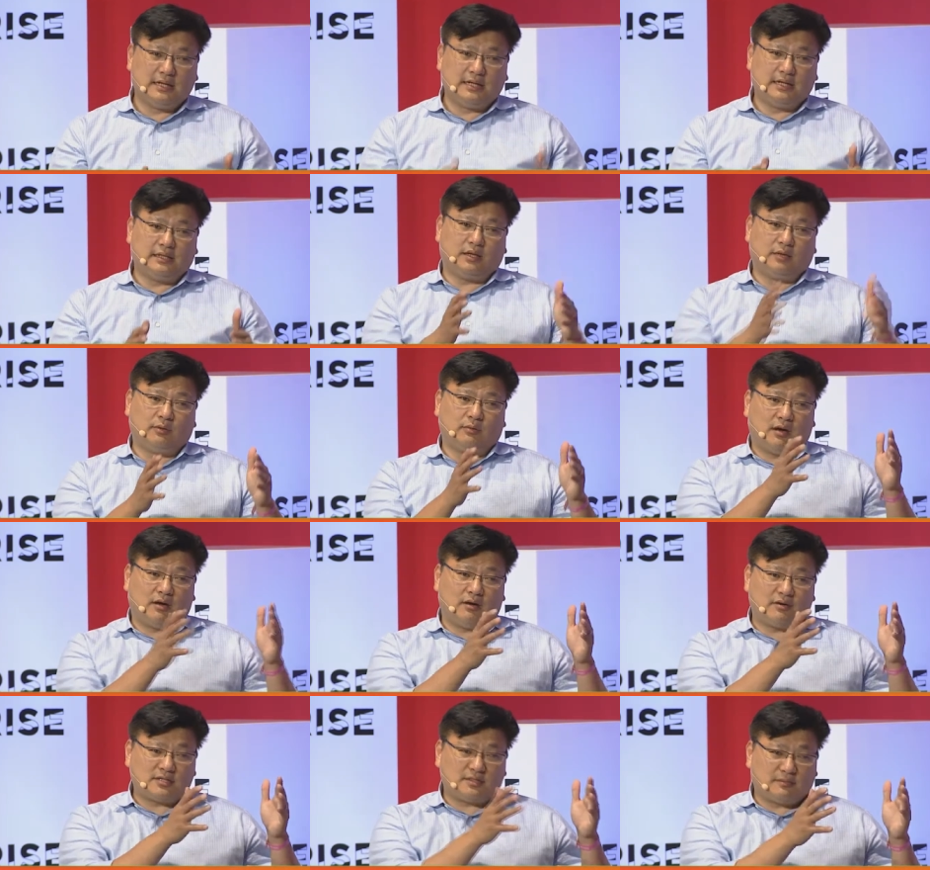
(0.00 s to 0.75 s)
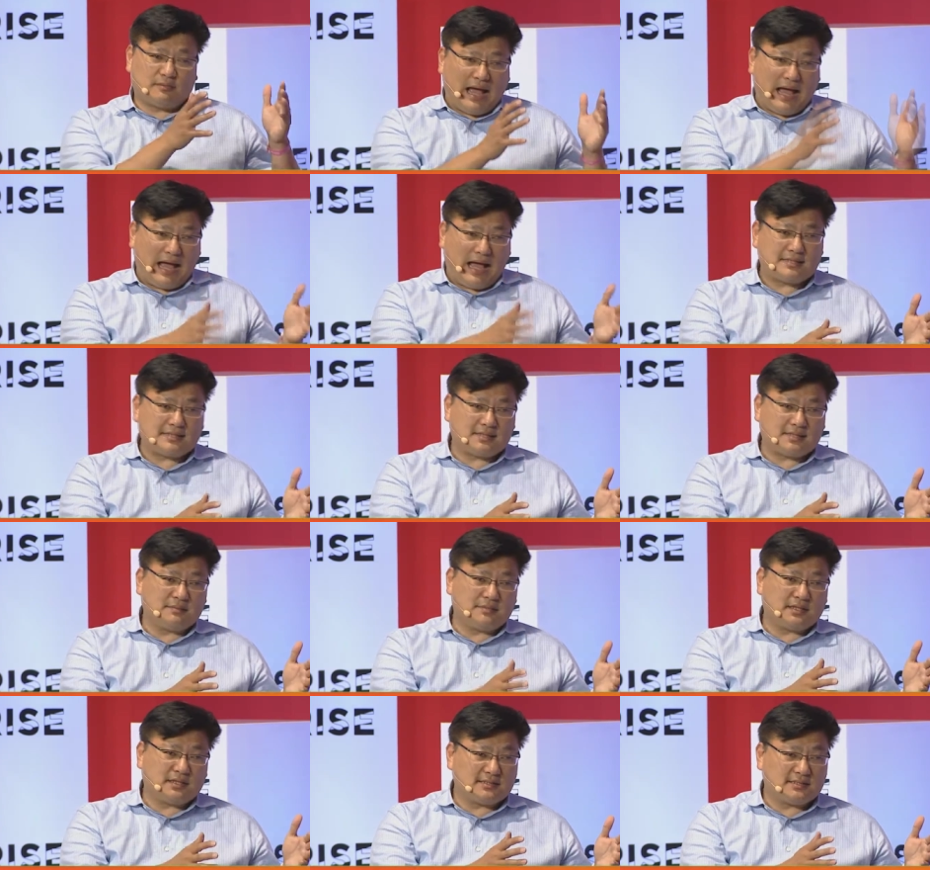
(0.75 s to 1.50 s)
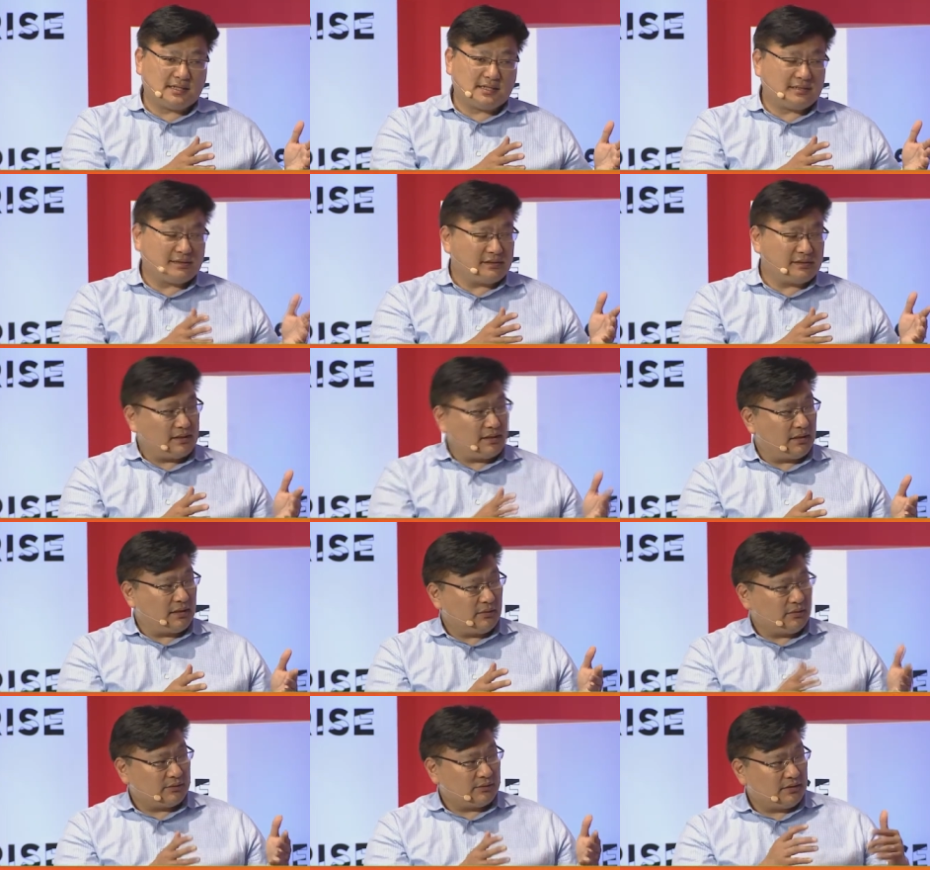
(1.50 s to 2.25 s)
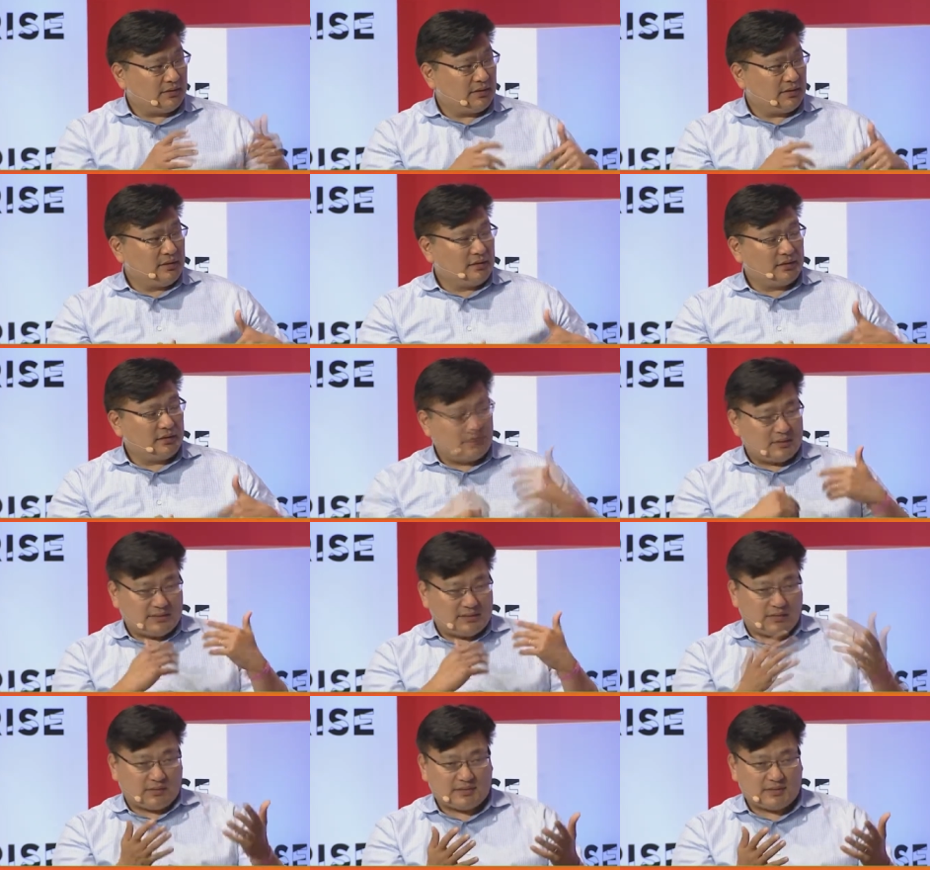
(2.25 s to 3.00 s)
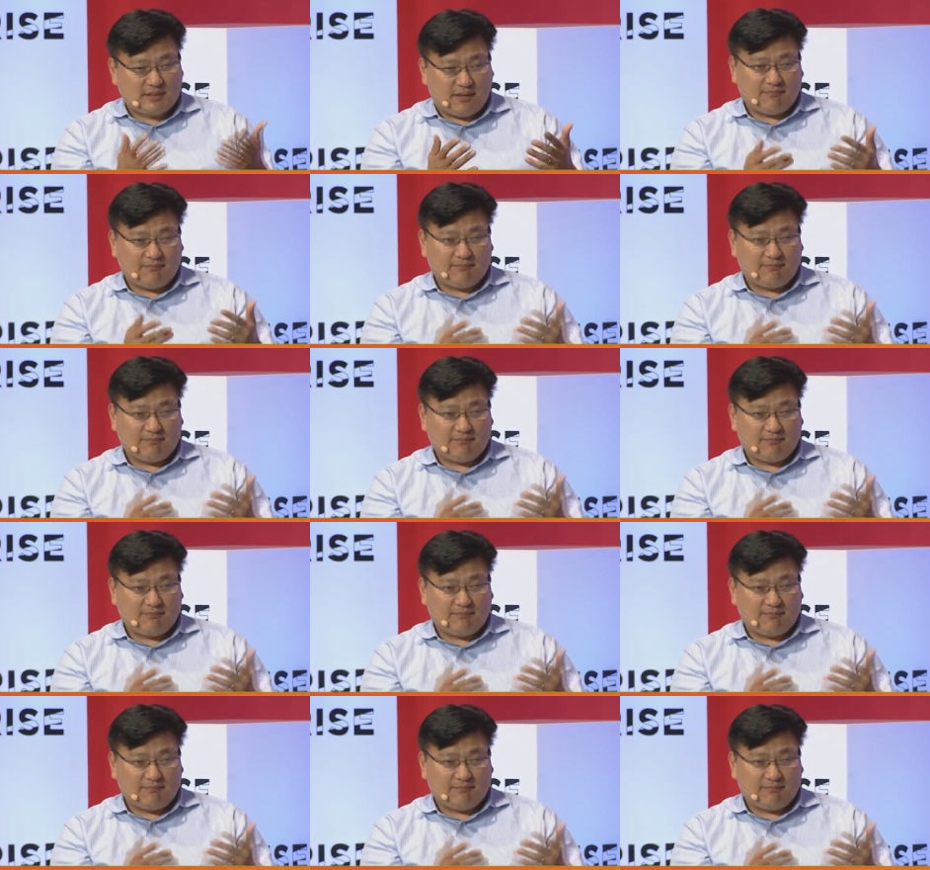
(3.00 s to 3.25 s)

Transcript: They will also ask some of the existing shareholder to sell some.